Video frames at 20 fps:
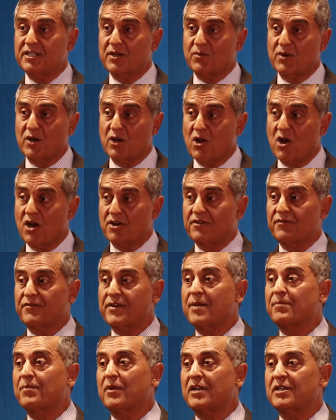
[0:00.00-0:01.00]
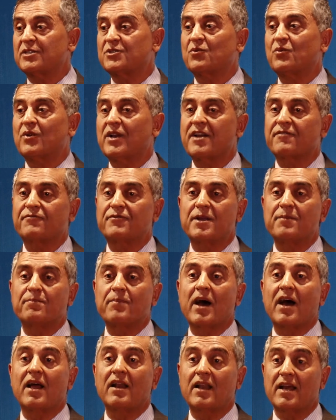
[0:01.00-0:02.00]
there were a lot of Nepalese who left
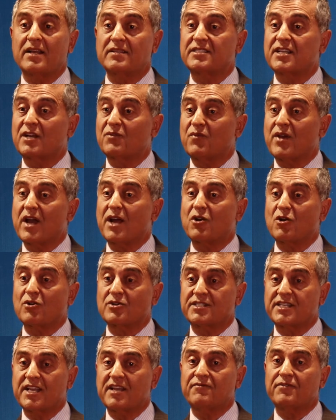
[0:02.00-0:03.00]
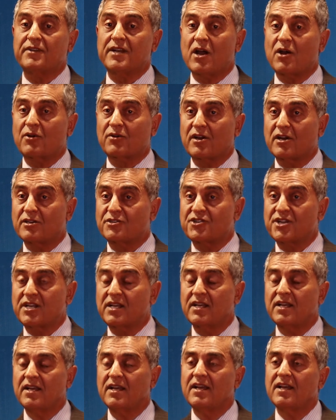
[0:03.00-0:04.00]
Nepal and said, we are not safe in our
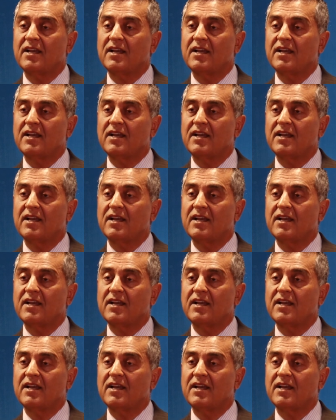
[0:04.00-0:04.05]
country